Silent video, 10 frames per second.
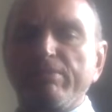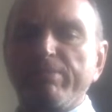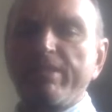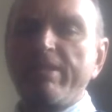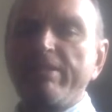and
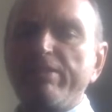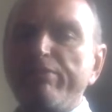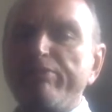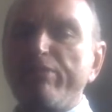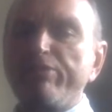pretended that
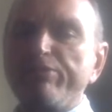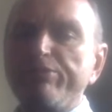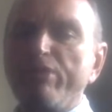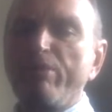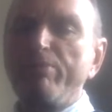the froth on
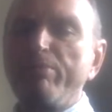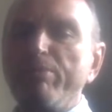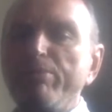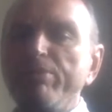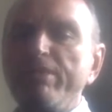top that
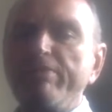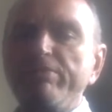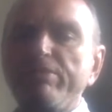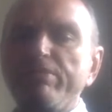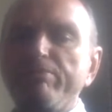brought the level
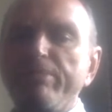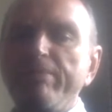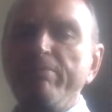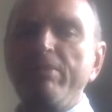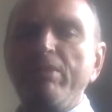to the
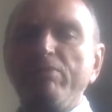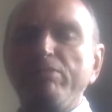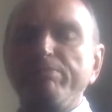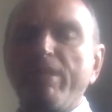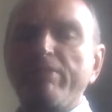brim
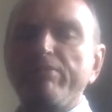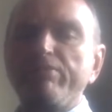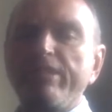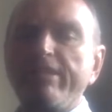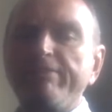was part of the
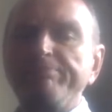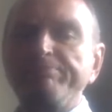drink.